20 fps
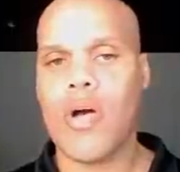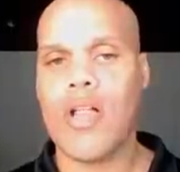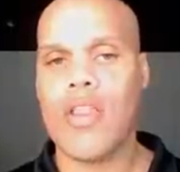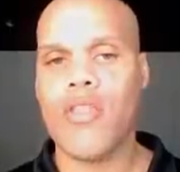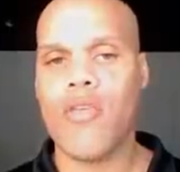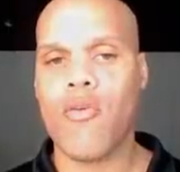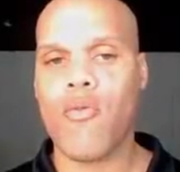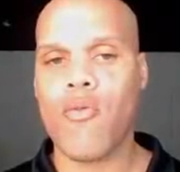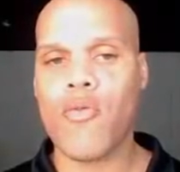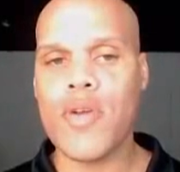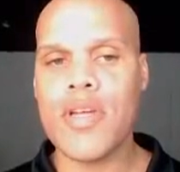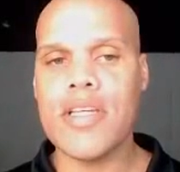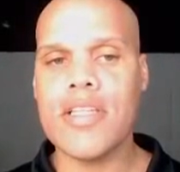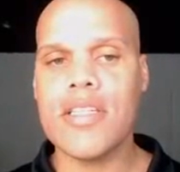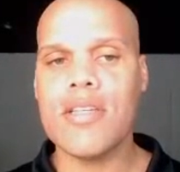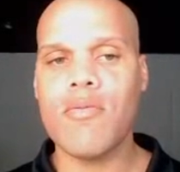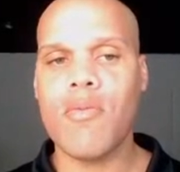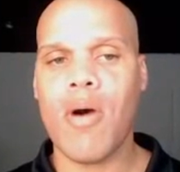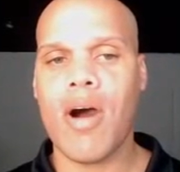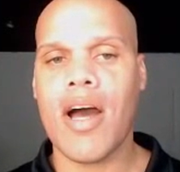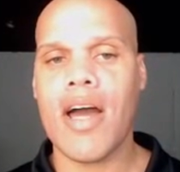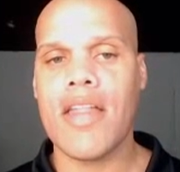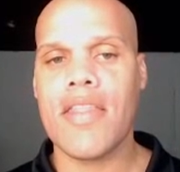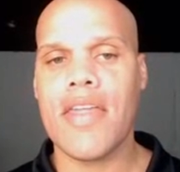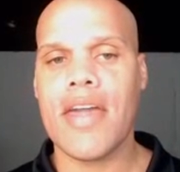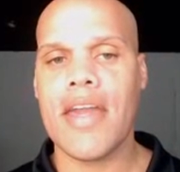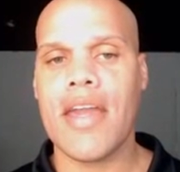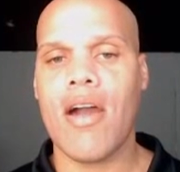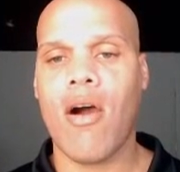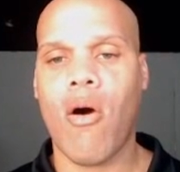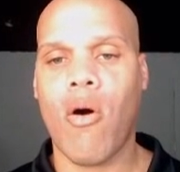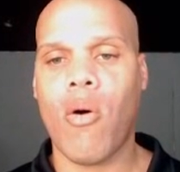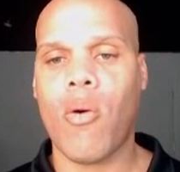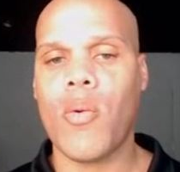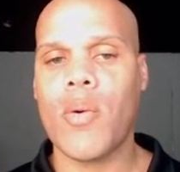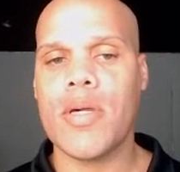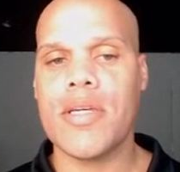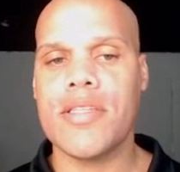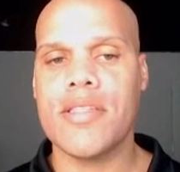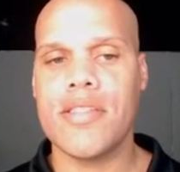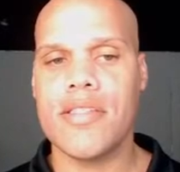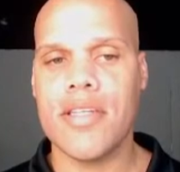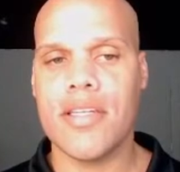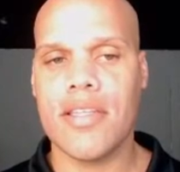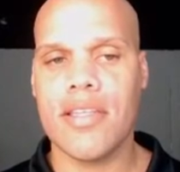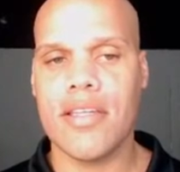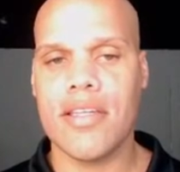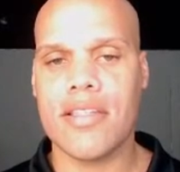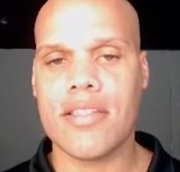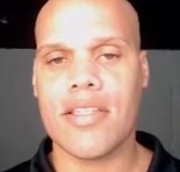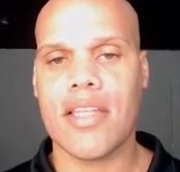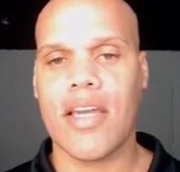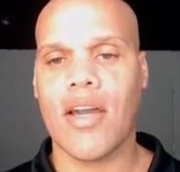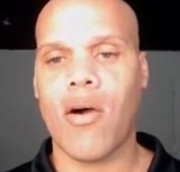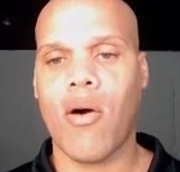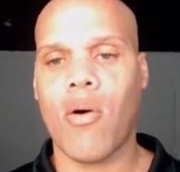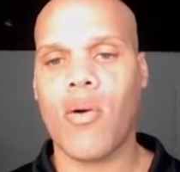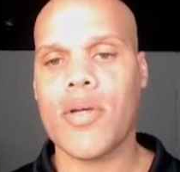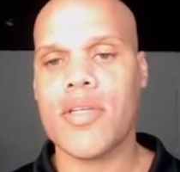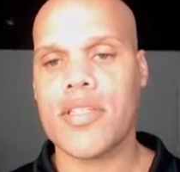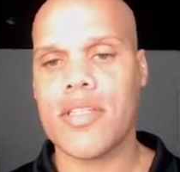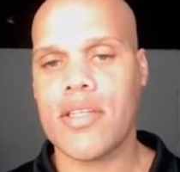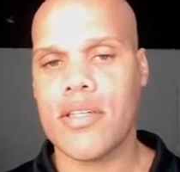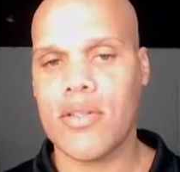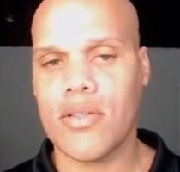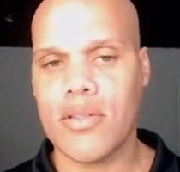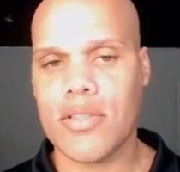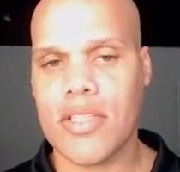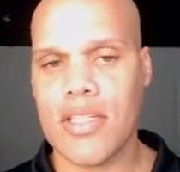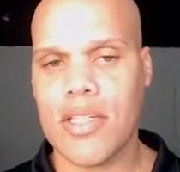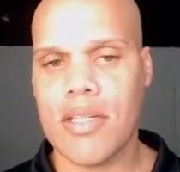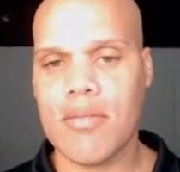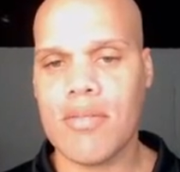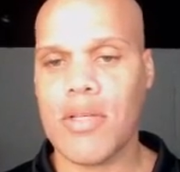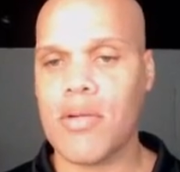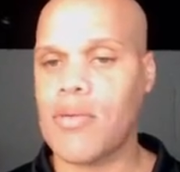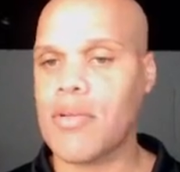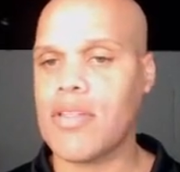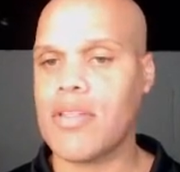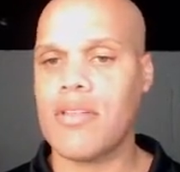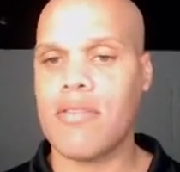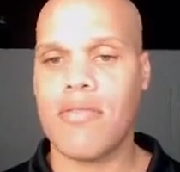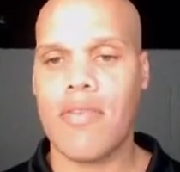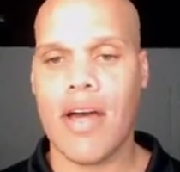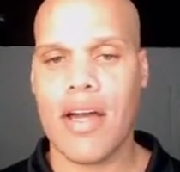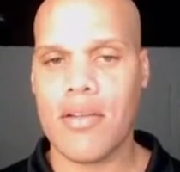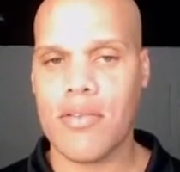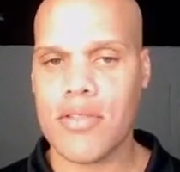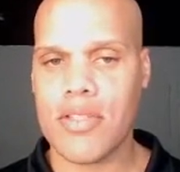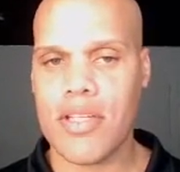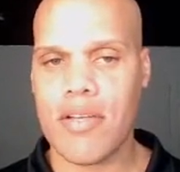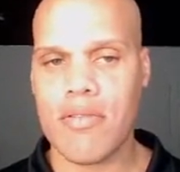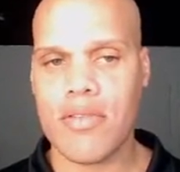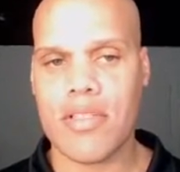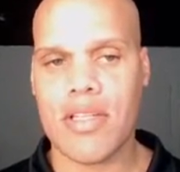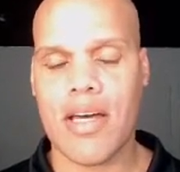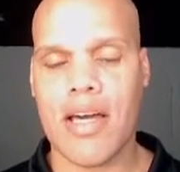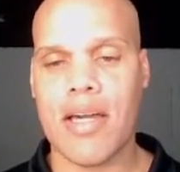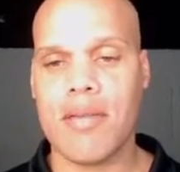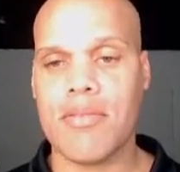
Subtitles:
the reason why they always did this and they always killed teams, they went to the finals several times.